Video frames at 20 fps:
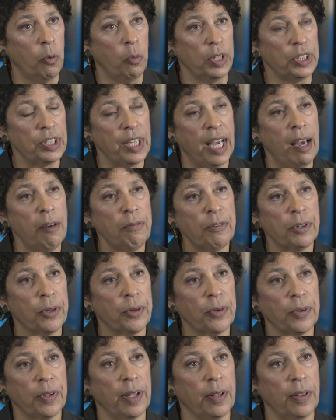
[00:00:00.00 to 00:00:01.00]
which
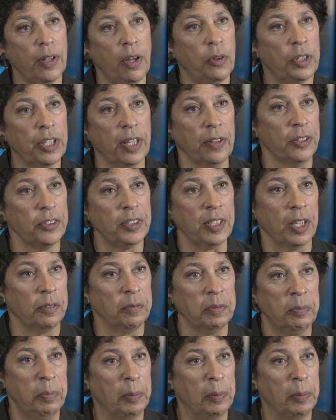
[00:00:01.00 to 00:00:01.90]
after you know, the whole, you know, there's uh,